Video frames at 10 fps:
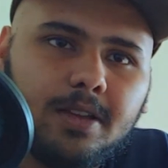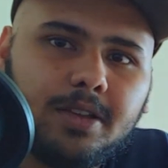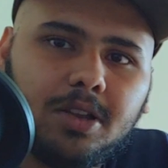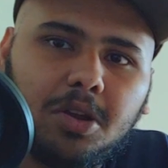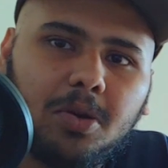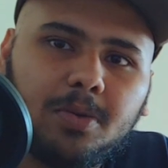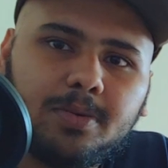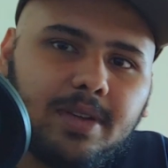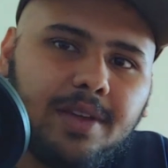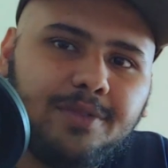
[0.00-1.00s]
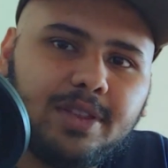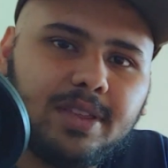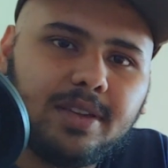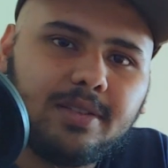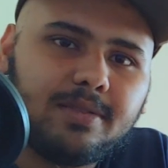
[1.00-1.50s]

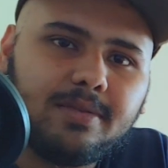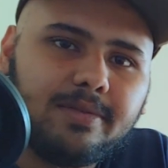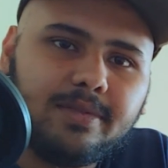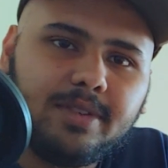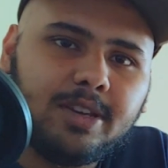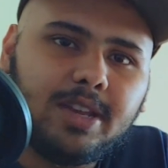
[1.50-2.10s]
everything, you